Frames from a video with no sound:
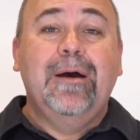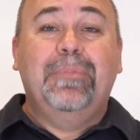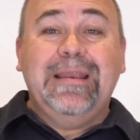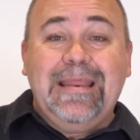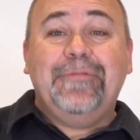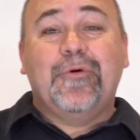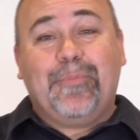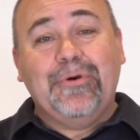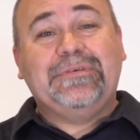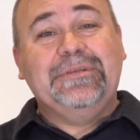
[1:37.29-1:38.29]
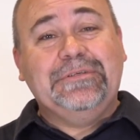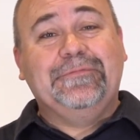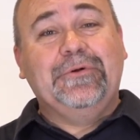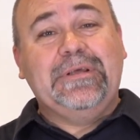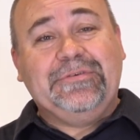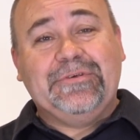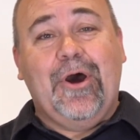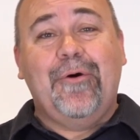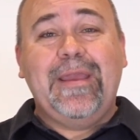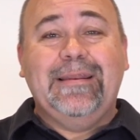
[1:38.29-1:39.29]
but neither person is fully
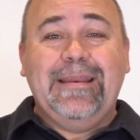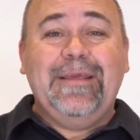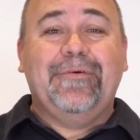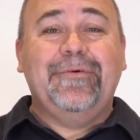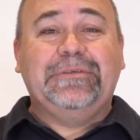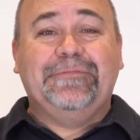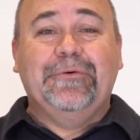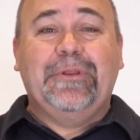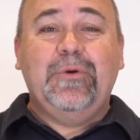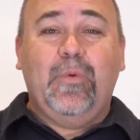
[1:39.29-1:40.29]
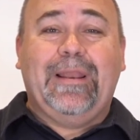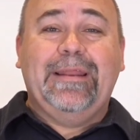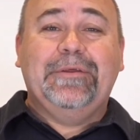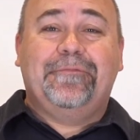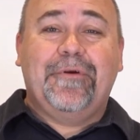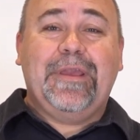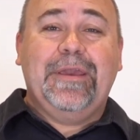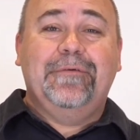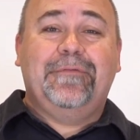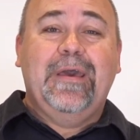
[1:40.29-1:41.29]
sorry, and neither is fully willing to
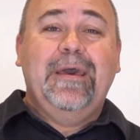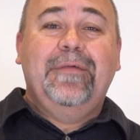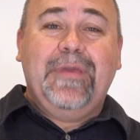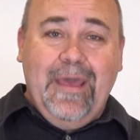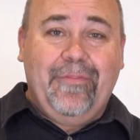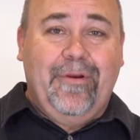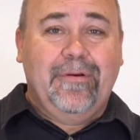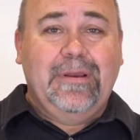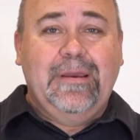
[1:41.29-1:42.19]
forgive the other.